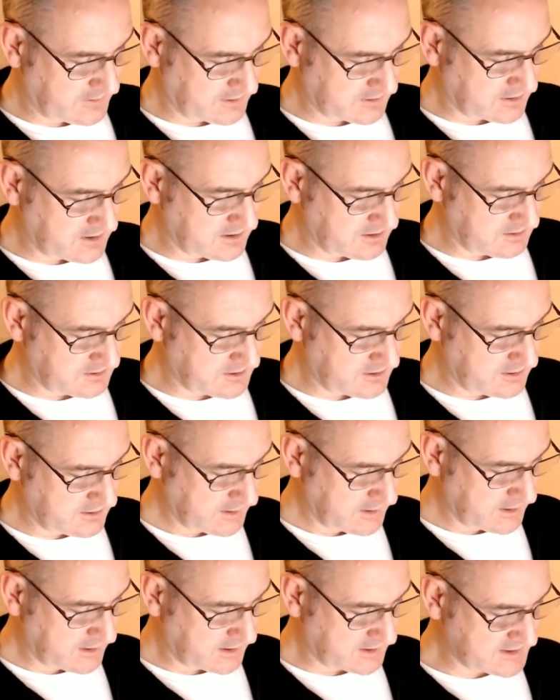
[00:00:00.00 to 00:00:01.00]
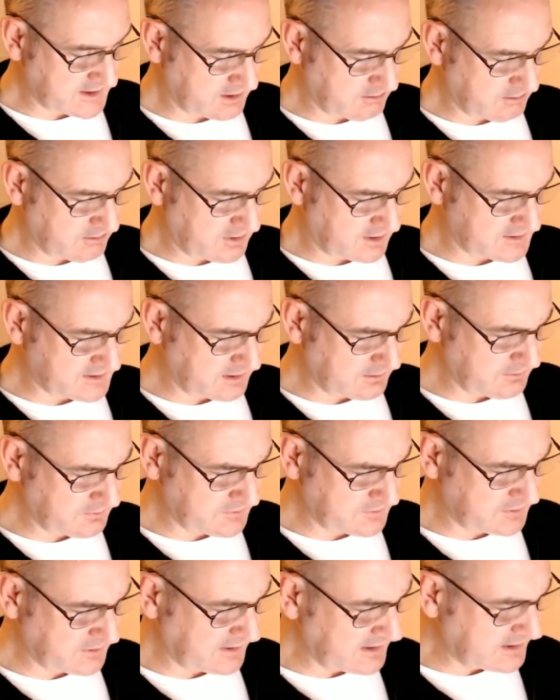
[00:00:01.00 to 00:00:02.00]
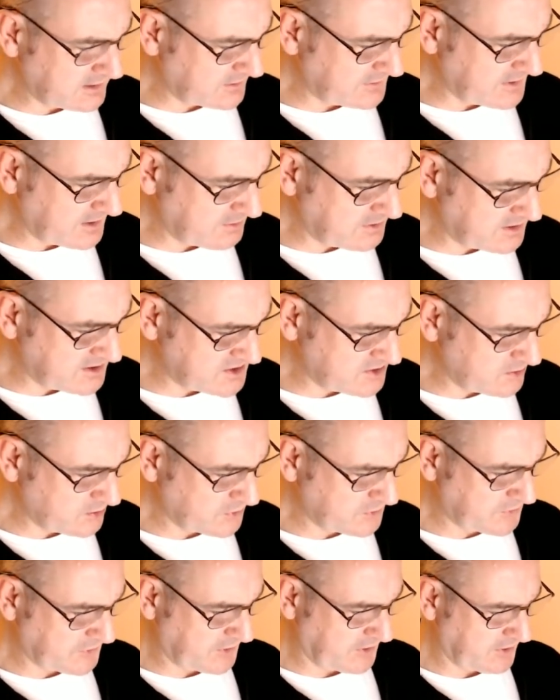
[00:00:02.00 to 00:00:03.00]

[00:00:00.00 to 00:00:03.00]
knows. I don't think I know this author.